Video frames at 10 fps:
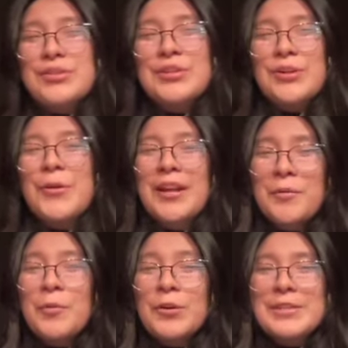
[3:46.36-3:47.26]
when I'm
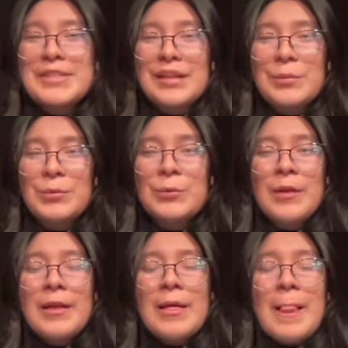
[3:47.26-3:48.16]
more stable.
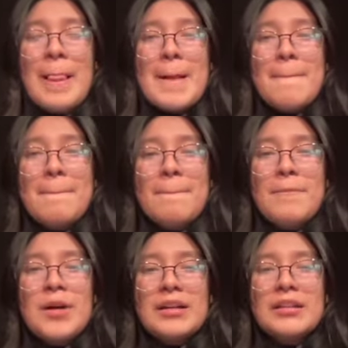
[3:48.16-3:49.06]

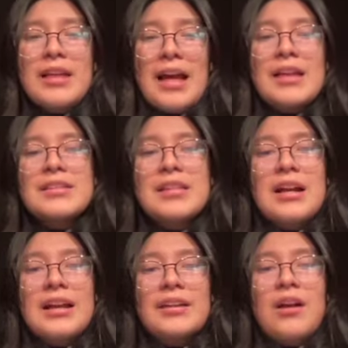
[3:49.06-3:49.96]
But as
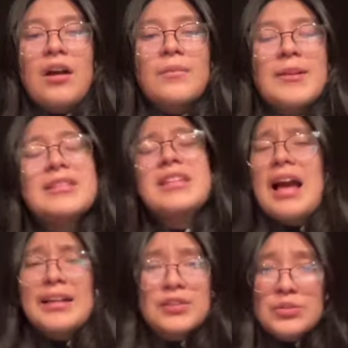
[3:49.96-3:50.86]
I comment, I
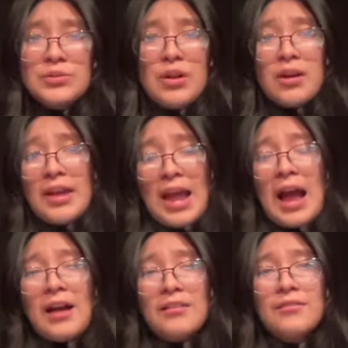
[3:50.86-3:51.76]
do not
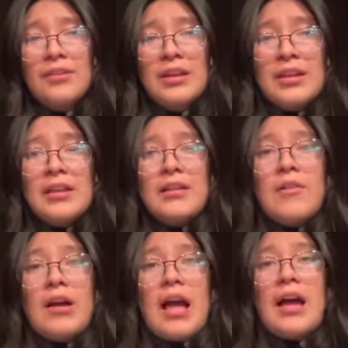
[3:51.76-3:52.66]
have
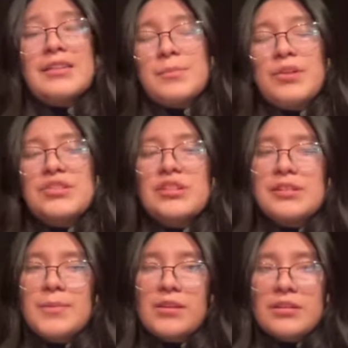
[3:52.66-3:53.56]
as much
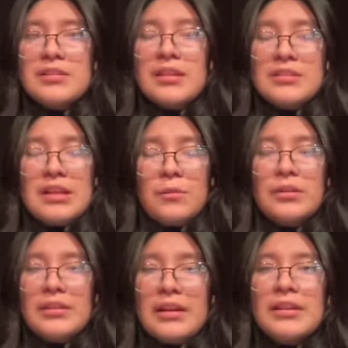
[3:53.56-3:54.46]
experience as I would
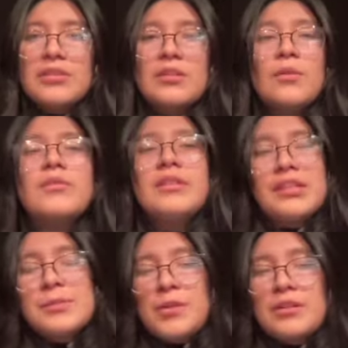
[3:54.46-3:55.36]
like. The only
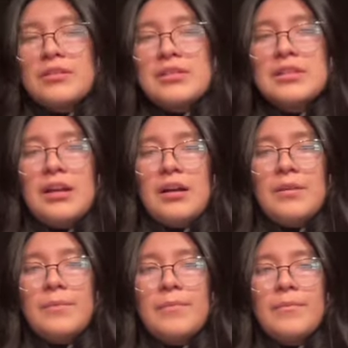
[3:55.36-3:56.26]
experience
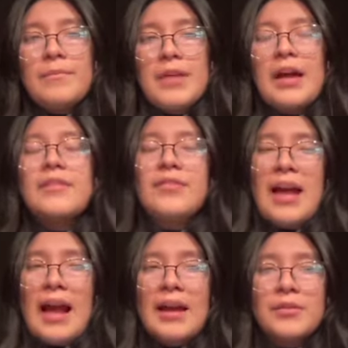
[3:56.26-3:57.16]
um, I've
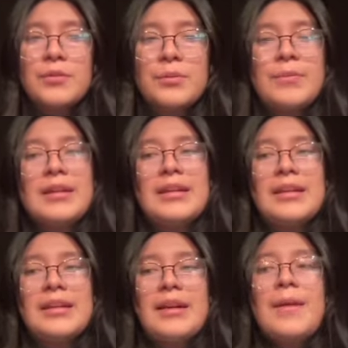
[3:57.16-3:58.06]
had would be
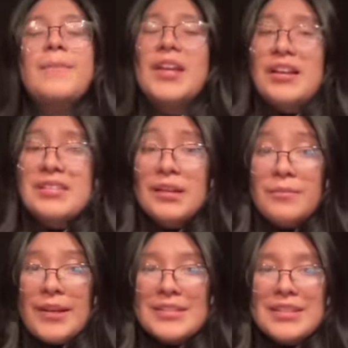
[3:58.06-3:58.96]
because I'm
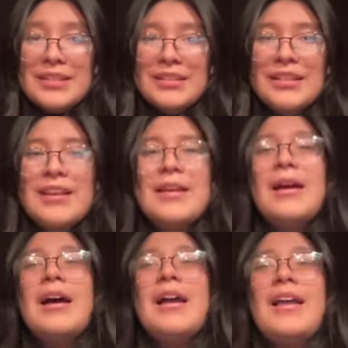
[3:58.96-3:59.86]
Mexican
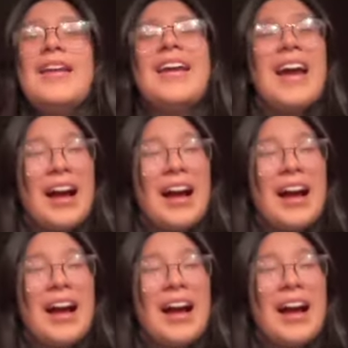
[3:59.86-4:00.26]
and I have a